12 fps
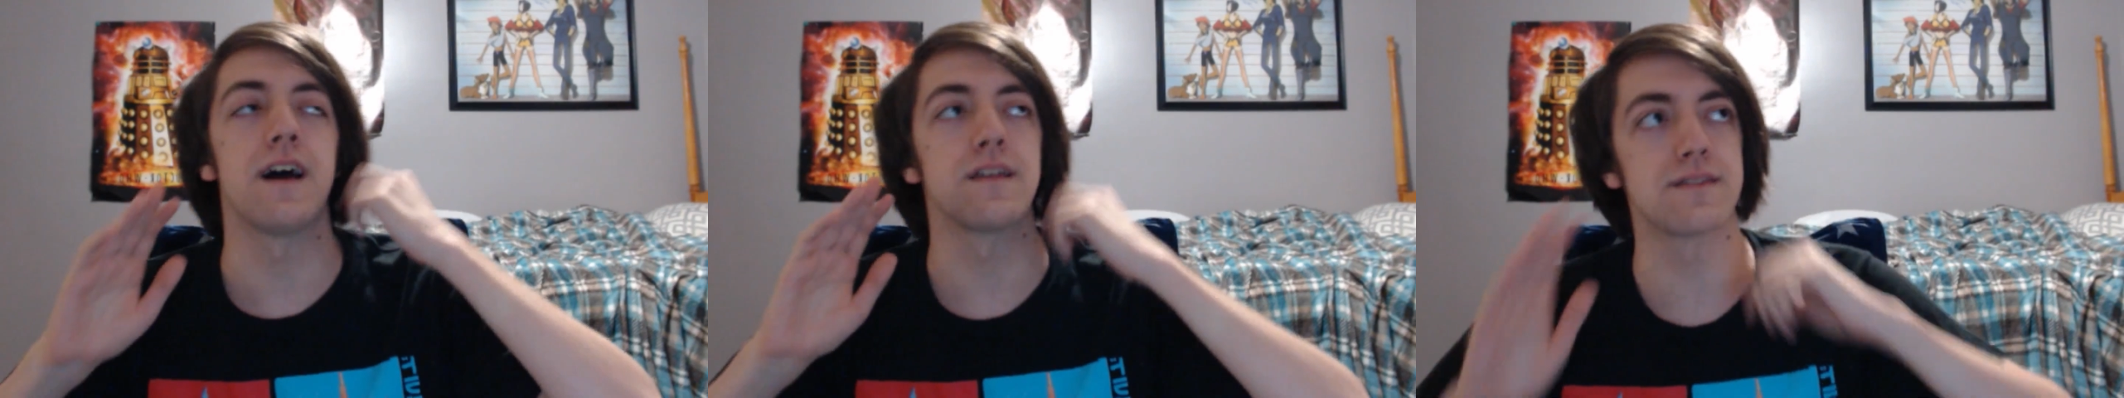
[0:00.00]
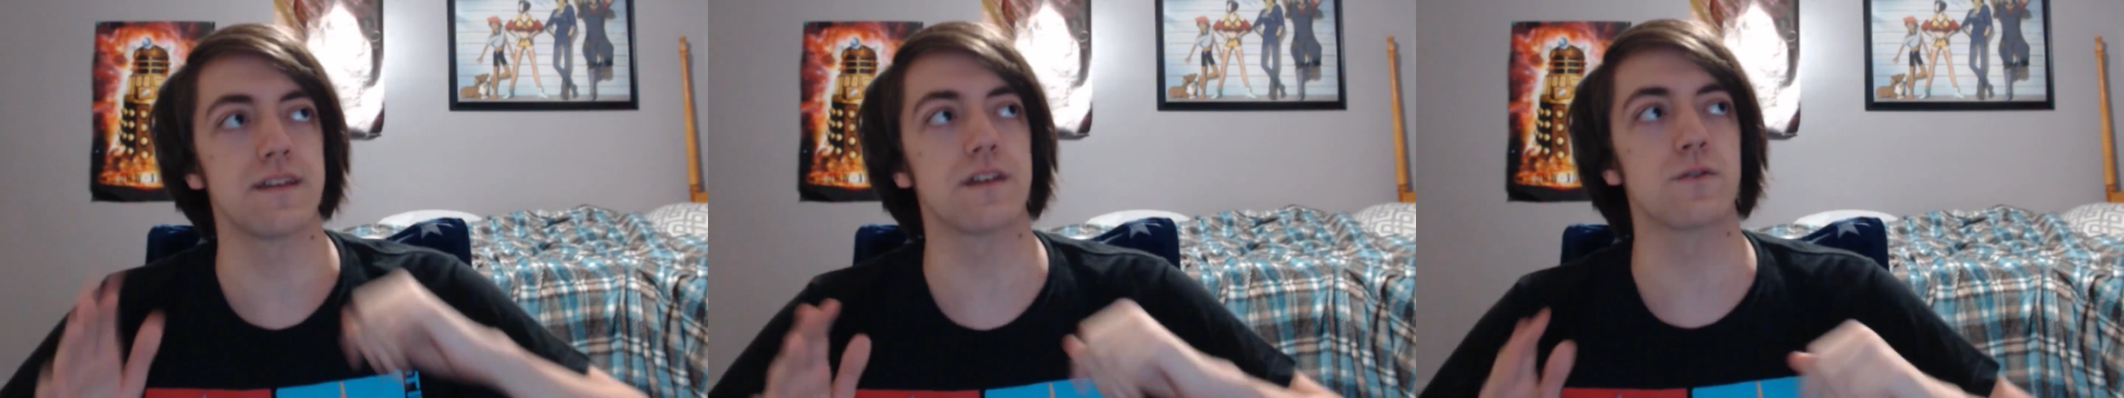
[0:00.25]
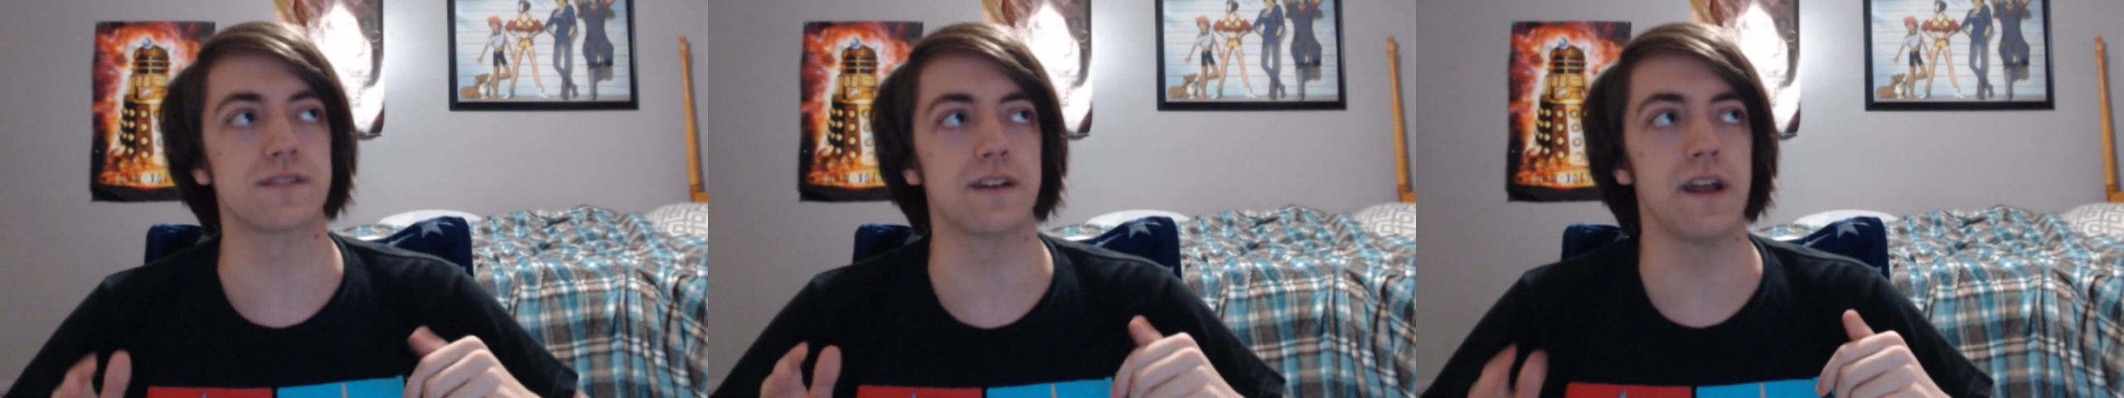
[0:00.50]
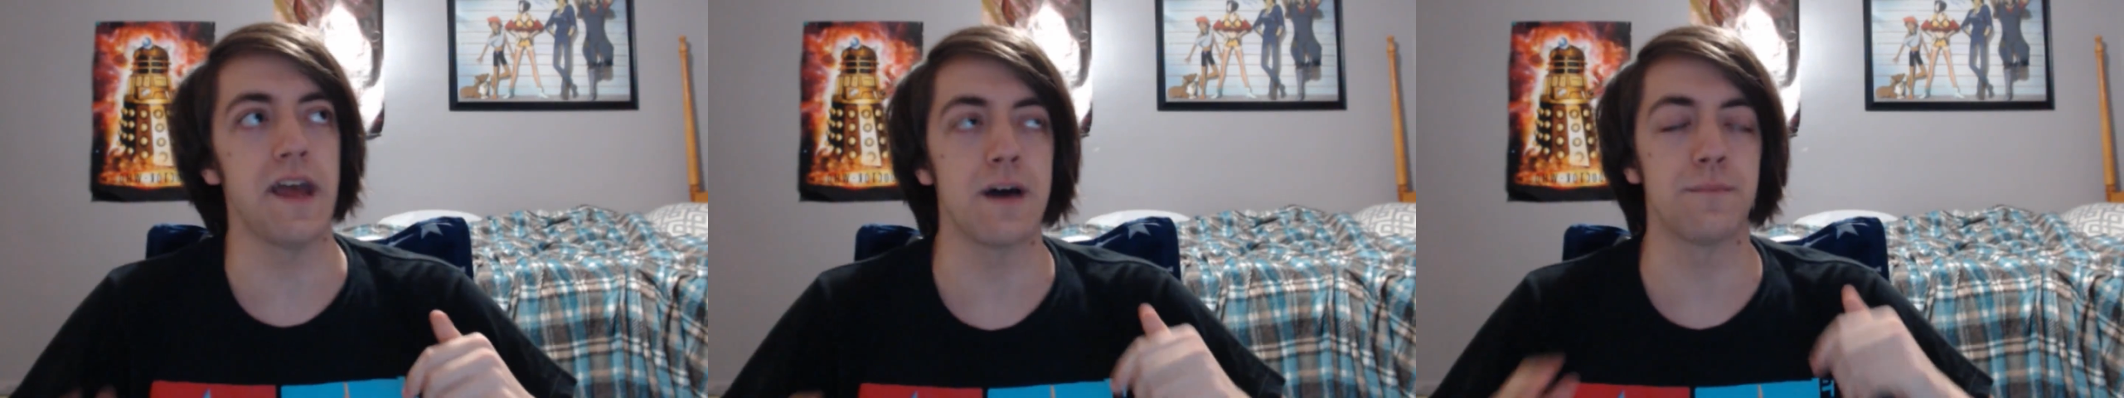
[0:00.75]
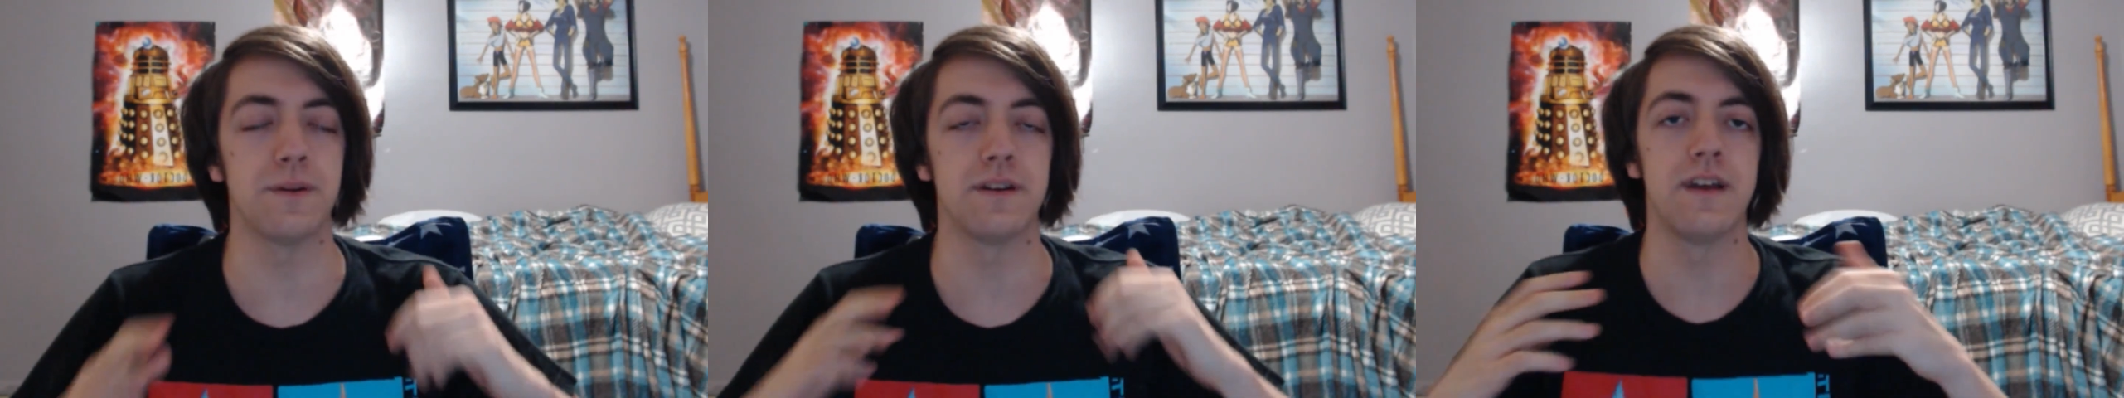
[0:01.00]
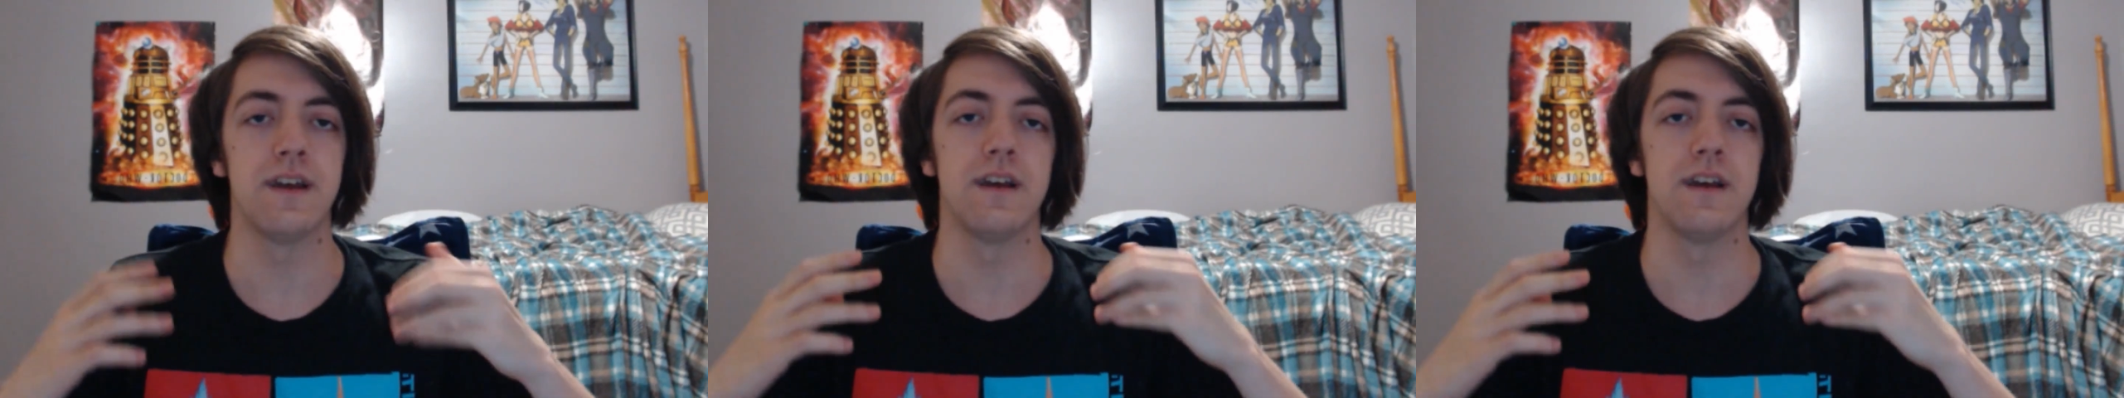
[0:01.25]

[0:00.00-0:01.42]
I think what's going to happen